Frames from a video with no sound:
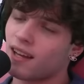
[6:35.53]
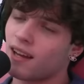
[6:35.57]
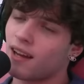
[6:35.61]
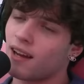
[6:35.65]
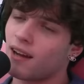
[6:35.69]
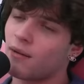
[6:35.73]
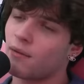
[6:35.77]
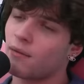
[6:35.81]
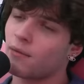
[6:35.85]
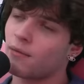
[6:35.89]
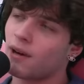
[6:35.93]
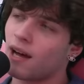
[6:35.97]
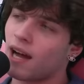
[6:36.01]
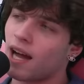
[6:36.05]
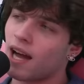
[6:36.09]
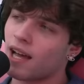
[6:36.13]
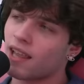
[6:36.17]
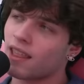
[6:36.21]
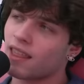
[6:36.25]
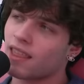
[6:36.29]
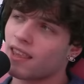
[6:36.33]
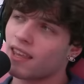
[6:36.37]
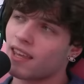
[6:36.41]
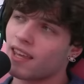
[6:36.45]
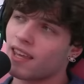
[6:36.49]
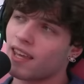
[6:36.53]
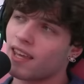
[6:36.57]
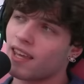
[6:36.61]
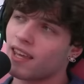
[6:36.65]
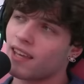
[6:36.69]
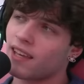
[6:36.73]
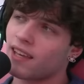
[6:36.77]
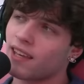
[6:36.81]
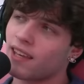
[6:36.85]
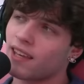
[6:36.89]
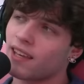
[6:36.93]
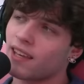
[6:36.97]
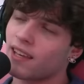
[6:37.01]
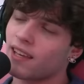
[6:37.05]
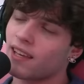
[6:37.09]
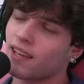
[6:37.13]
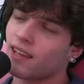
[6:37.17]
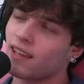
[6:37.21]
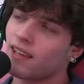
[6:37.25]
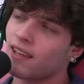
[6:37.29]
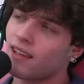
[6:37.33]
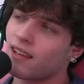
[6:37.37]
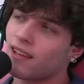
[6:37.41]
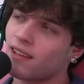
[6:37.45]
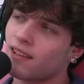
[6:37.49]
Um, I think,
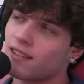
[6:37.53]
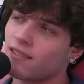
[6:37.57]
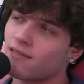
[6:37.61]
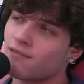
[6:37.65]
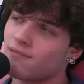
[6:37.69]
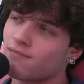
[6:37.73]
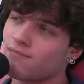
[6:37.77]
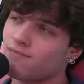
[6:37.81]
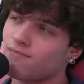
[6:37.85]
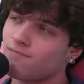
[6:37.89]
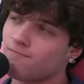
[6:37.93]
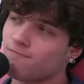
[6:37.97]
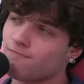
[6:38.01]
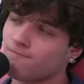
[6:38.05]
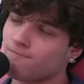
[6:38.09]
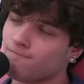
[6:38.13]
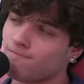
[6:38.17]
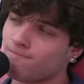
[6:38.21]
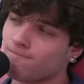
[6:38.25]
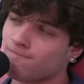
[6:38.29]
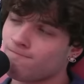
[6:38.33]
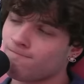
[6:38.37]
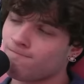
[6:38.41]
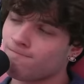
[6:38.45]
hmm,